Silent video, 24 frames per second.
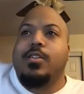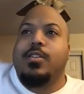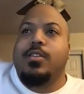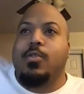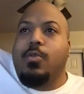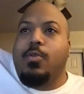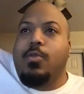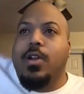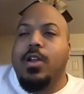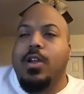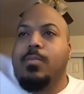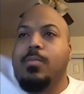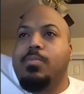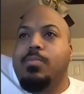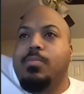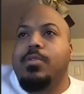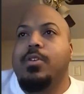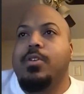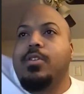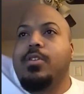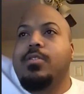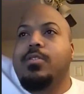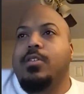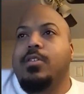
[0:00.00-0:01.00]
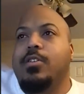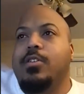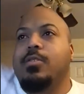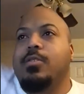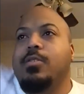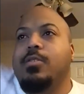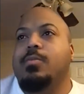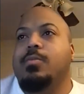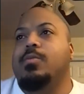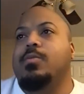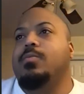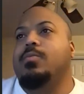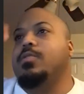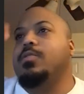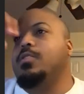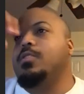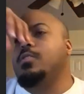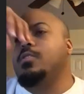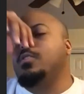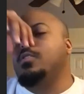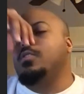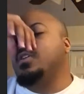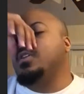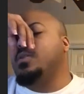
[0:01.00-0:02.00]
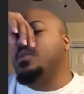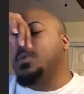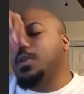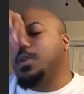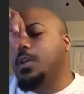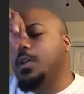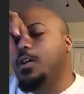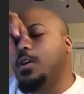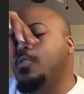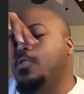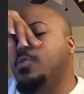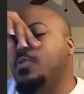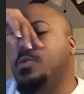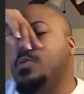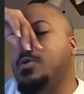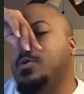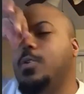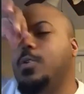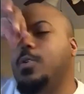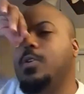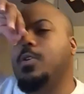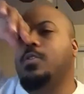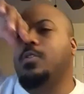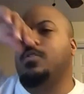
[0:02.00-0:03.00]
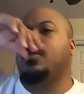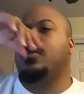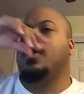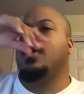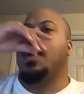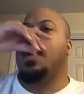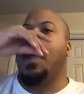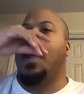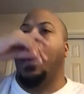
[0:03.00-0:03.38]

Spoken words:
Grand Prix tournament winner, even though, of course,